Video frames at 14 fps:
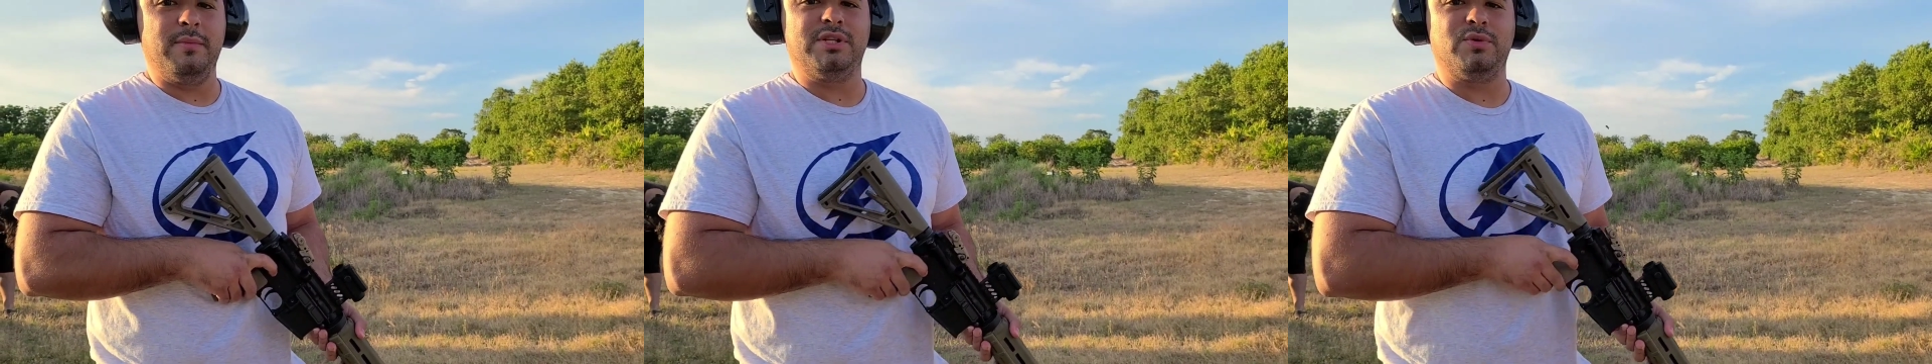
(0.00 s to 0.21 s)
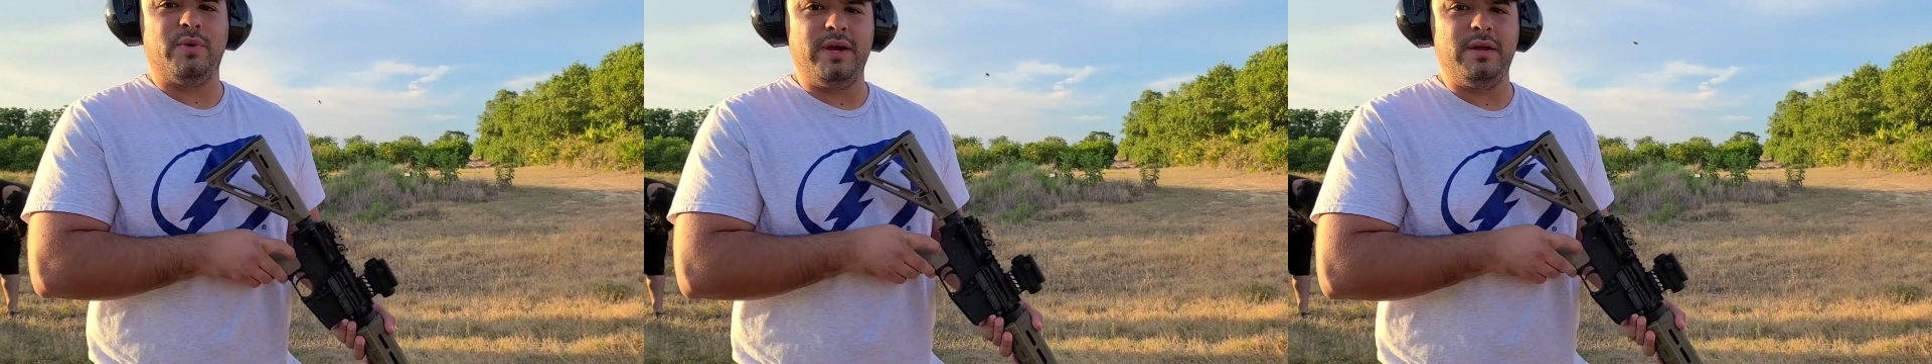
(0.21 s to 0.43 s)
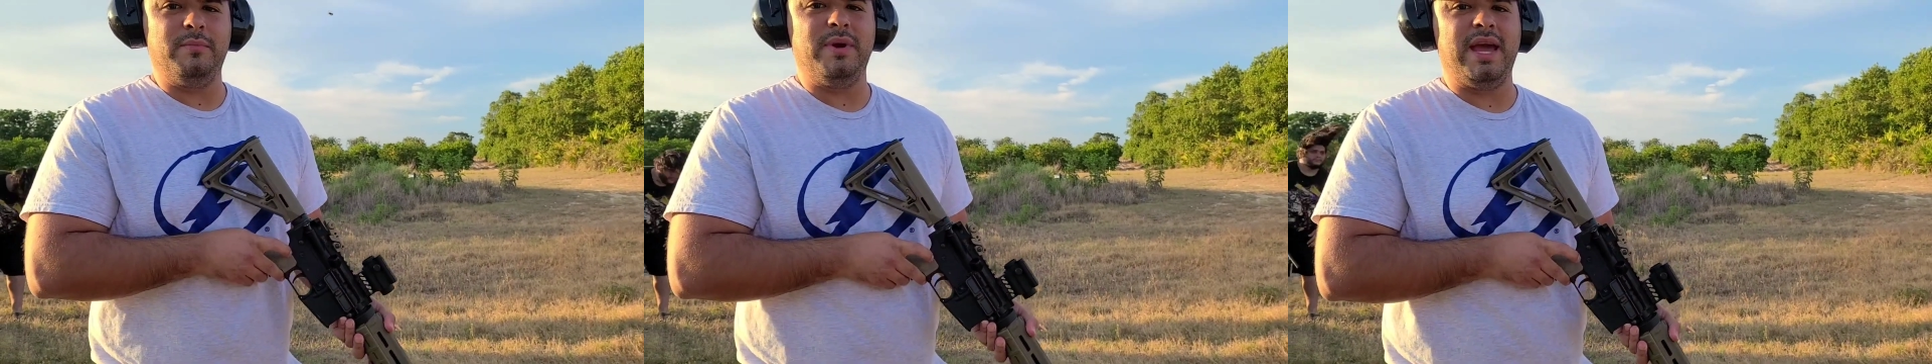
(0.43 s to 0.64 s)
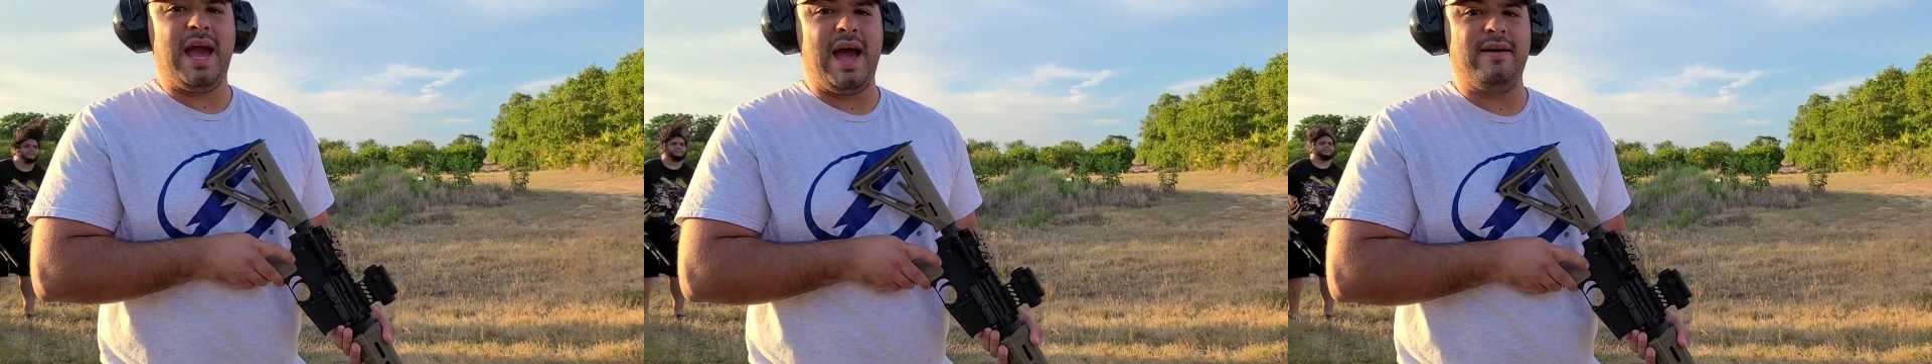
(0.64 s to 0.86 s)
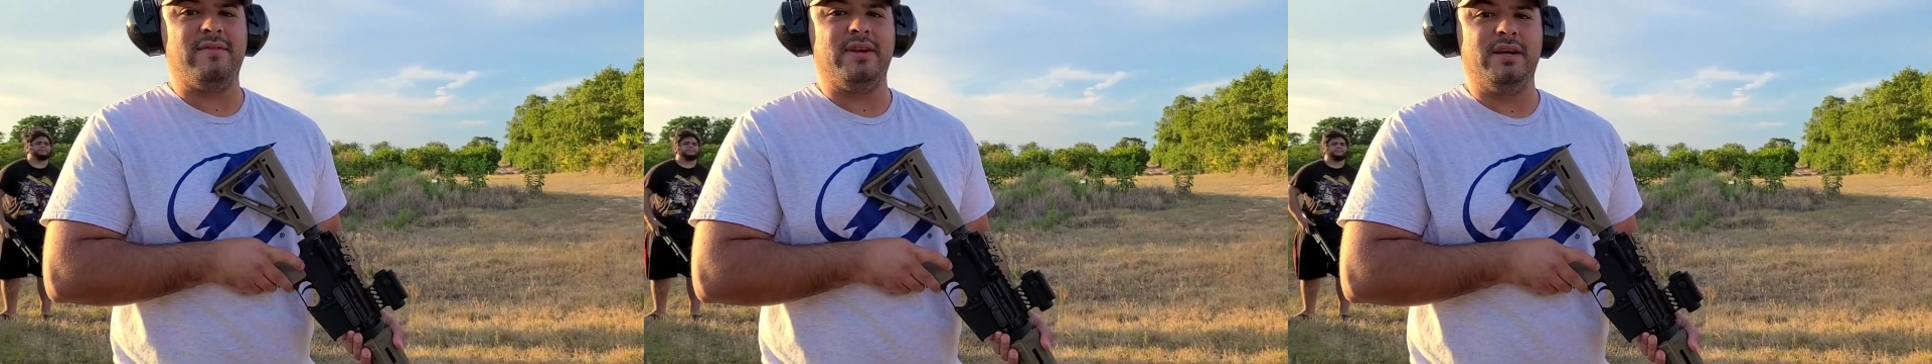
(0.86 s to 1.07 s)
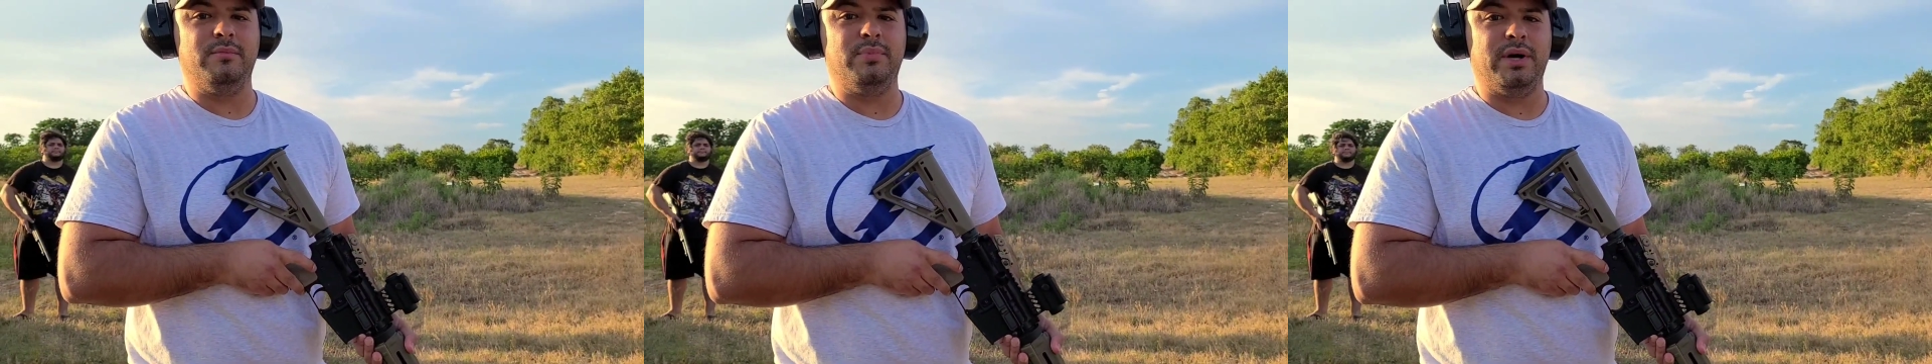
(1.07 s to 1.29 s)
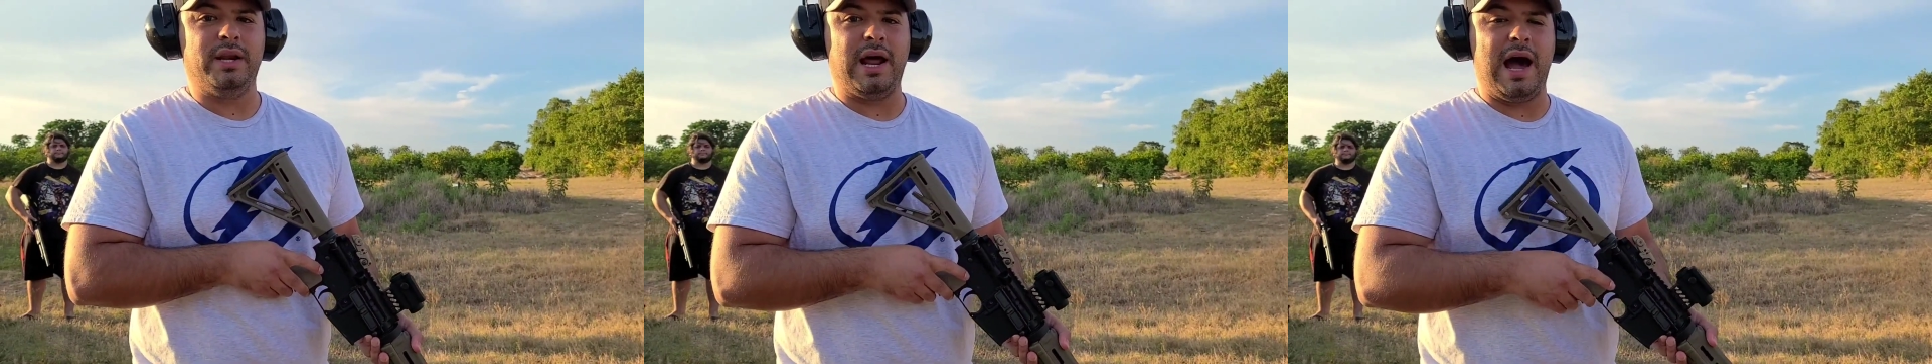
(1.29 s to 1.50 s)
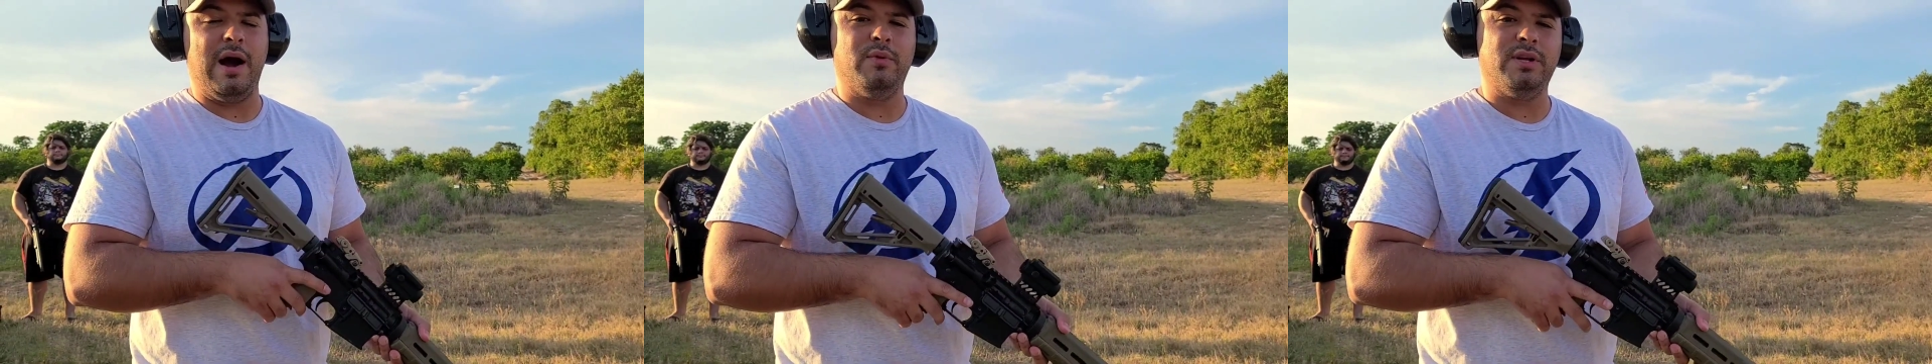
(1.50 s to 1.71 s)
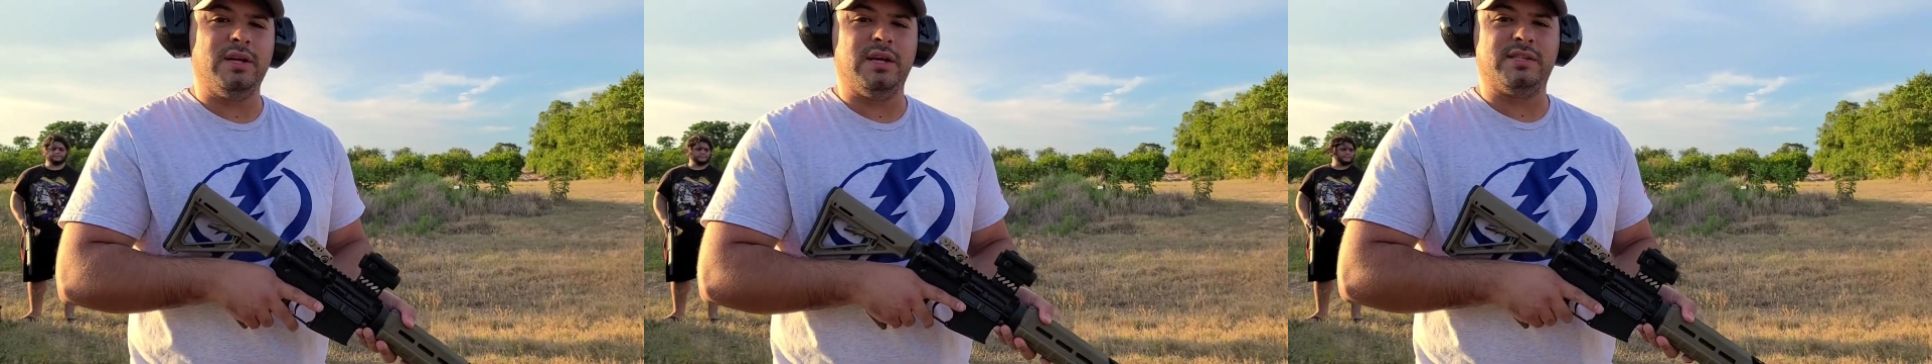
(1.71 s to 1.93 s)
between me having it, but I
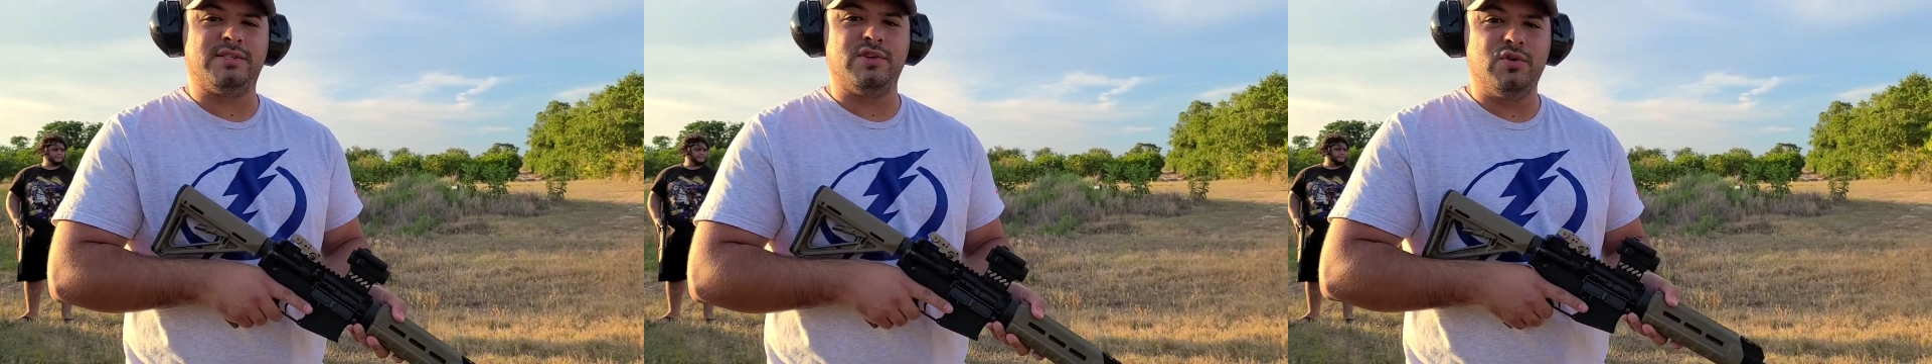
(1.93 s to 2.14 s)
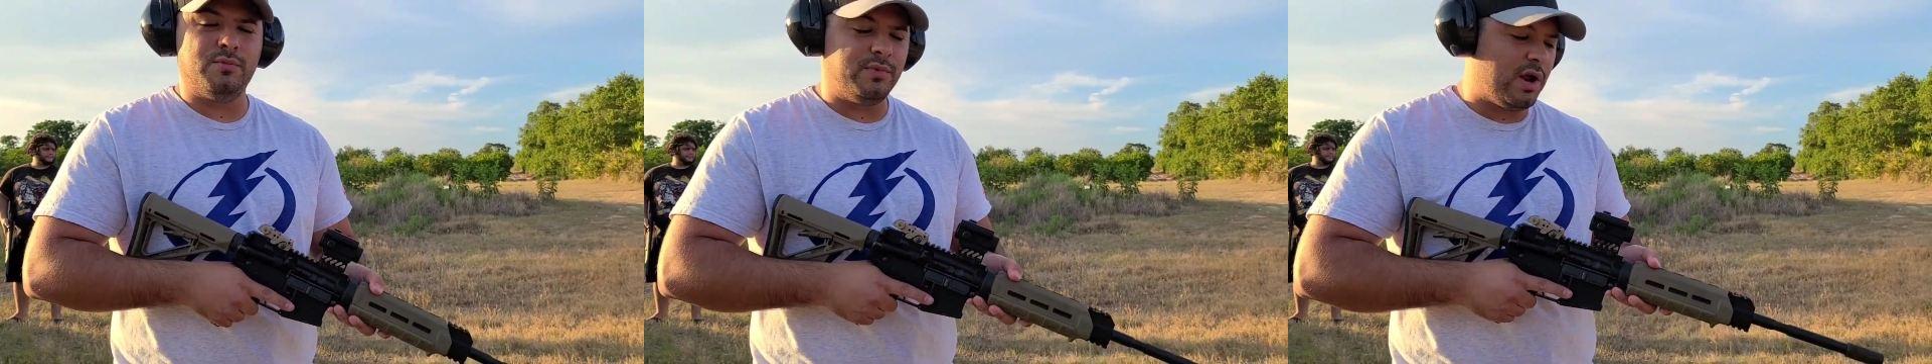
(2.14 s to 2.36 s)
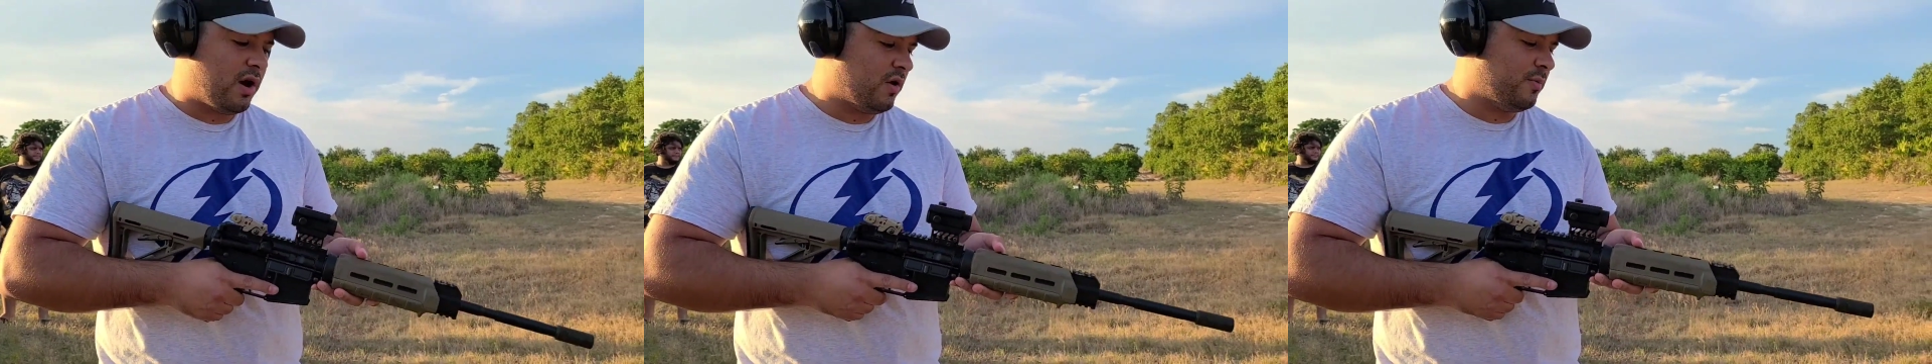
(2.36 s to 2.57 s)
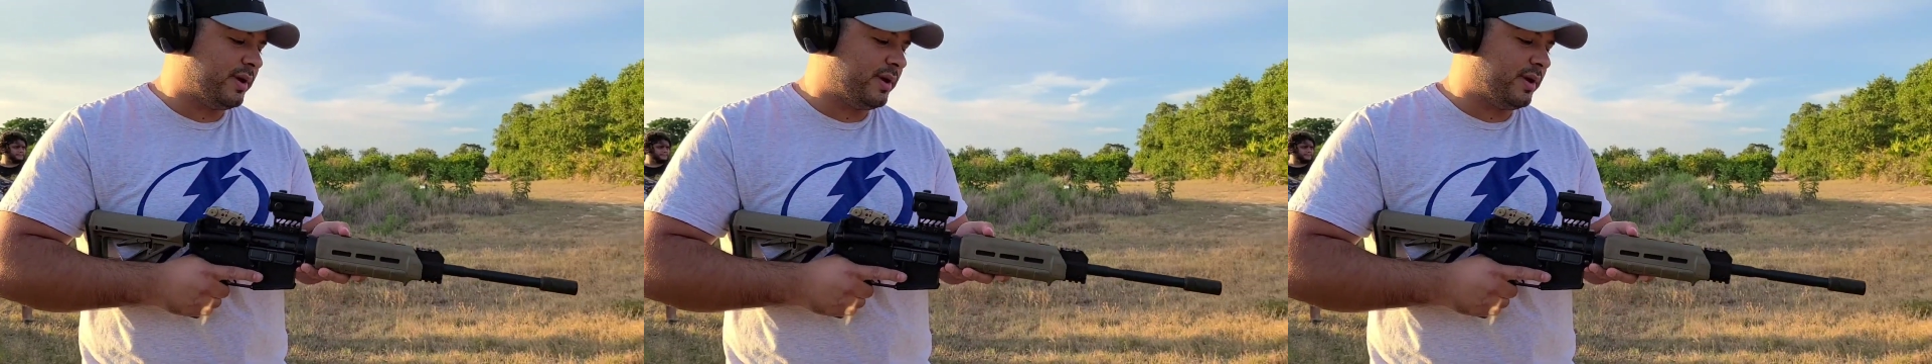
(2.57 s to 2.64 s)
would assume no,